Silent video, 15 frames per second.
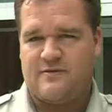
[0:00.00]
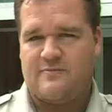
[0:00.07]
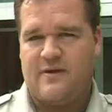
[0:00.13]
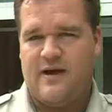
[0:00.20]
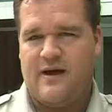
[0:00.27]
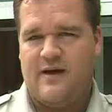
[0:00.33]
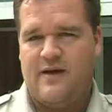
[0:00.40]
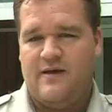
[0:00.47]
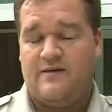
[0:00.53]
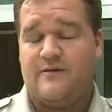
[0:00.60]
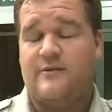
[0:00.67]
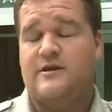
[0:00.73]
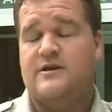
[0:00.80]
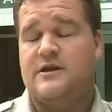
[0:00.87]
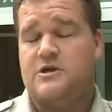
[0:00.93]
some uh, some
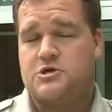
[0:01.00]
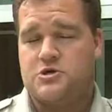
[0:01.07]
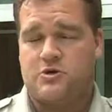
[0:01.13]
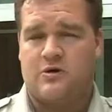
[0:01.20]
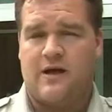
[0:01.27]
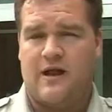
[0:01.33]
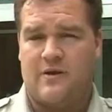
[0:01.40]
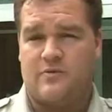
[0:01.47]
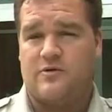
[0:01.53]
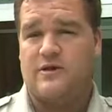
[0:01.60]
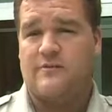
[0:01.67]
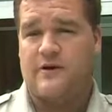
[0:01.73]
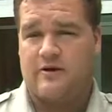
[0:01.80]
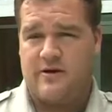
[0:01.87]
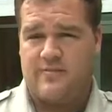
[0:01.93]
initial kind of
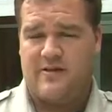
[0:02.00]
preliminary